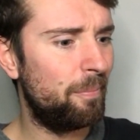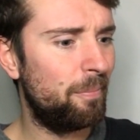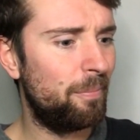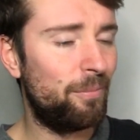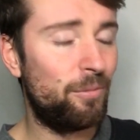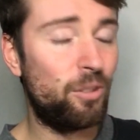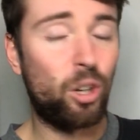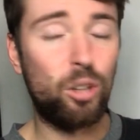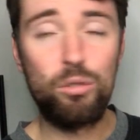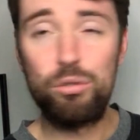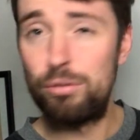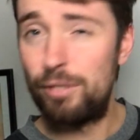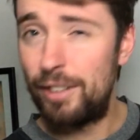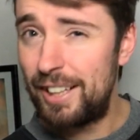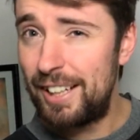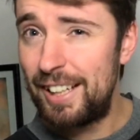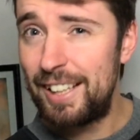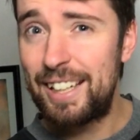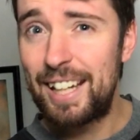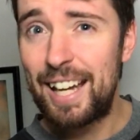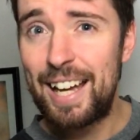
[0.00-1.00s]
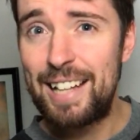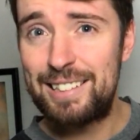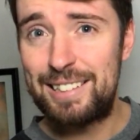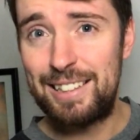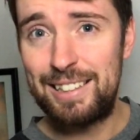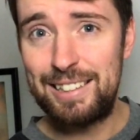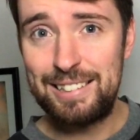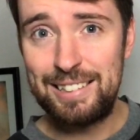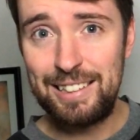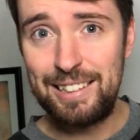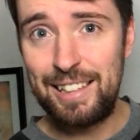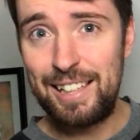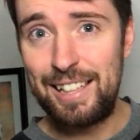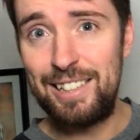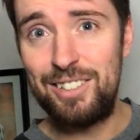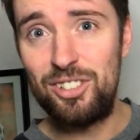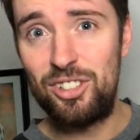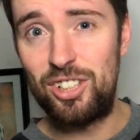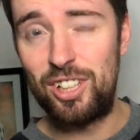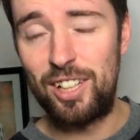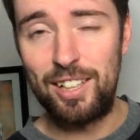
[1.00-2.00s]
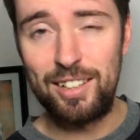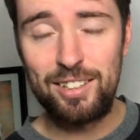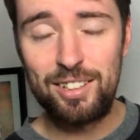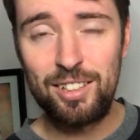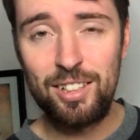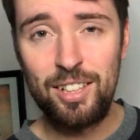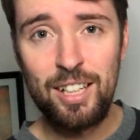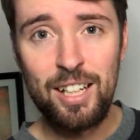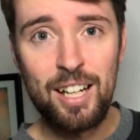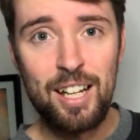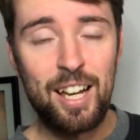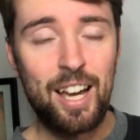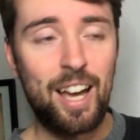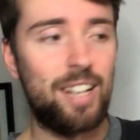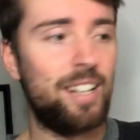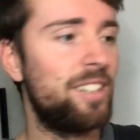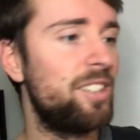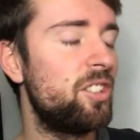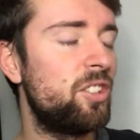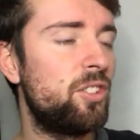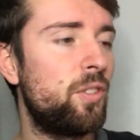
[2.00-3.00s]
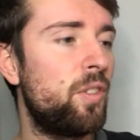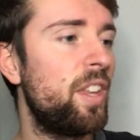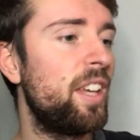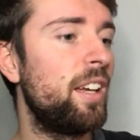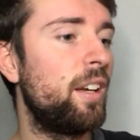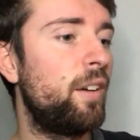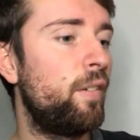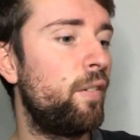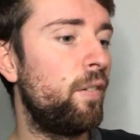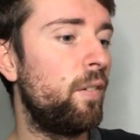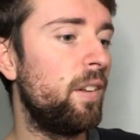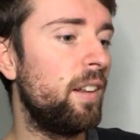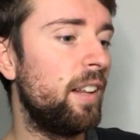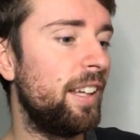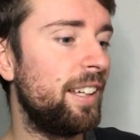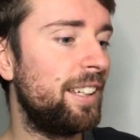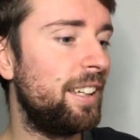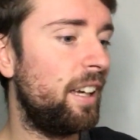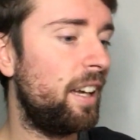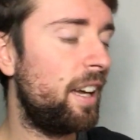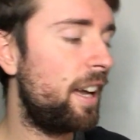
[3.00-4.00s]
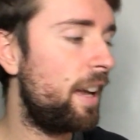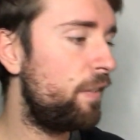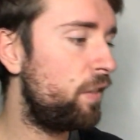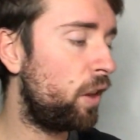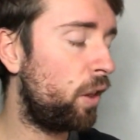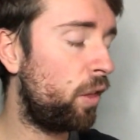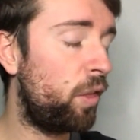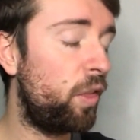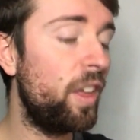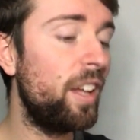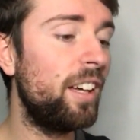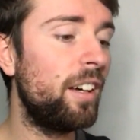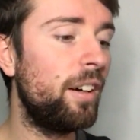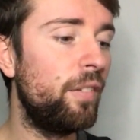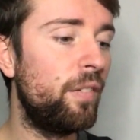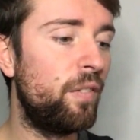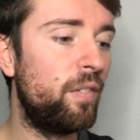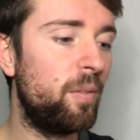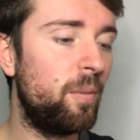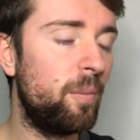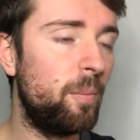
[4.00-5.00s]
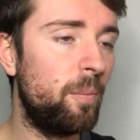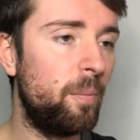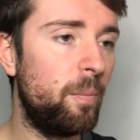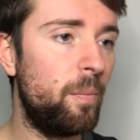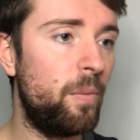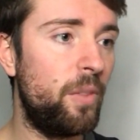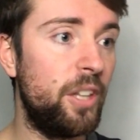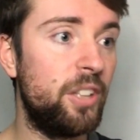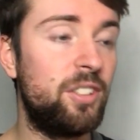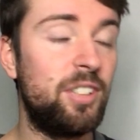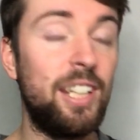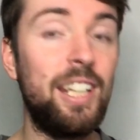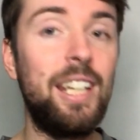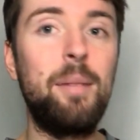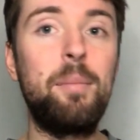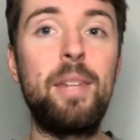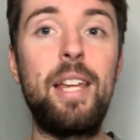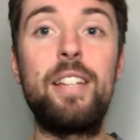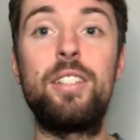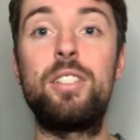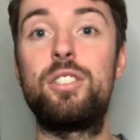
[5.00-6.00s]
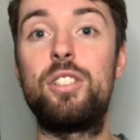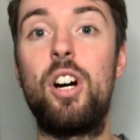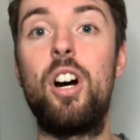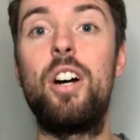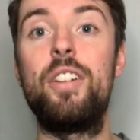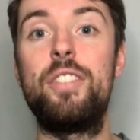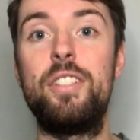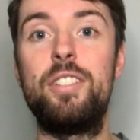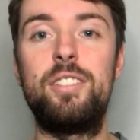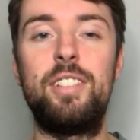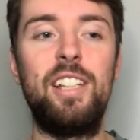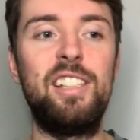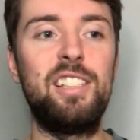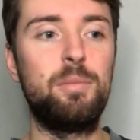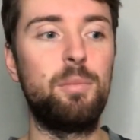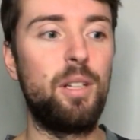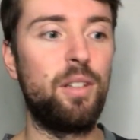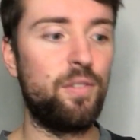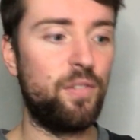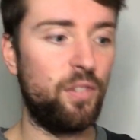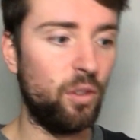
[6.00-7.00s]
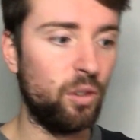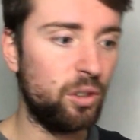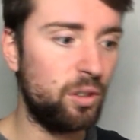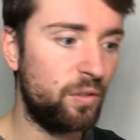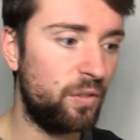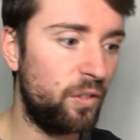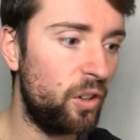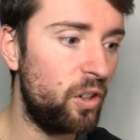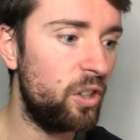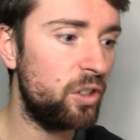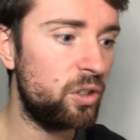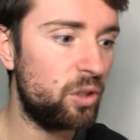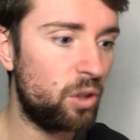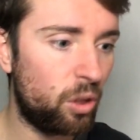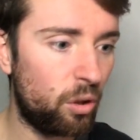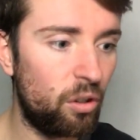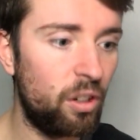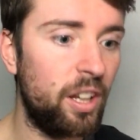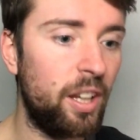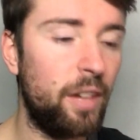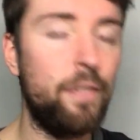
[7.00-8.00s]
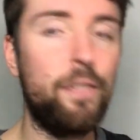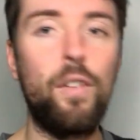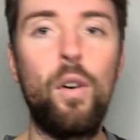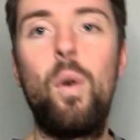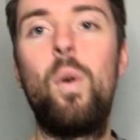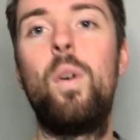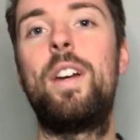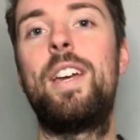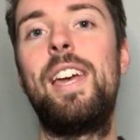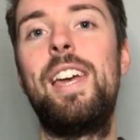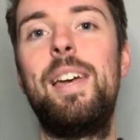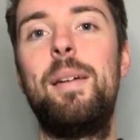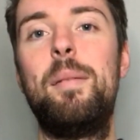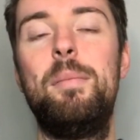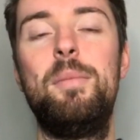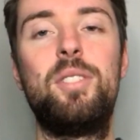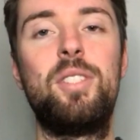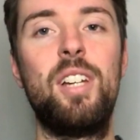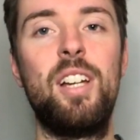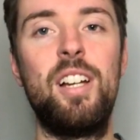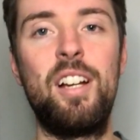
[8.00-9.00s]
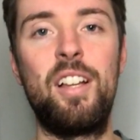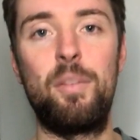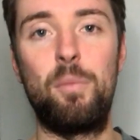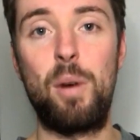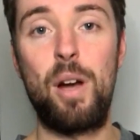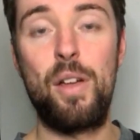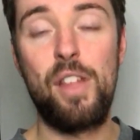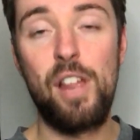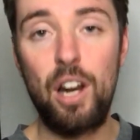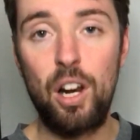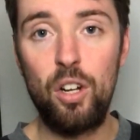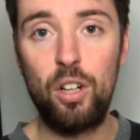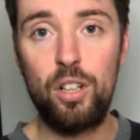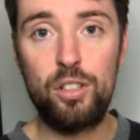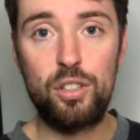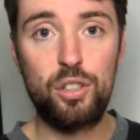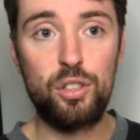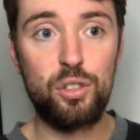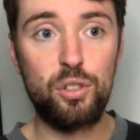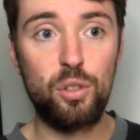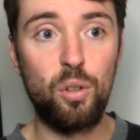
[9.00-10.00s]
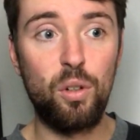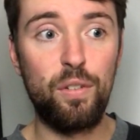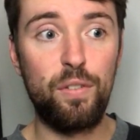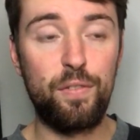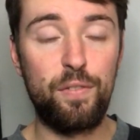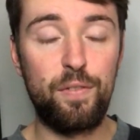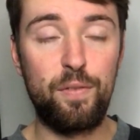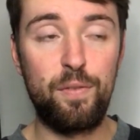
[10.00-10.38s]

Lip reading: Rodriguez is still injured. And I just think, like, if you think of the team they started the season with for those first 3-4 games, where they looked so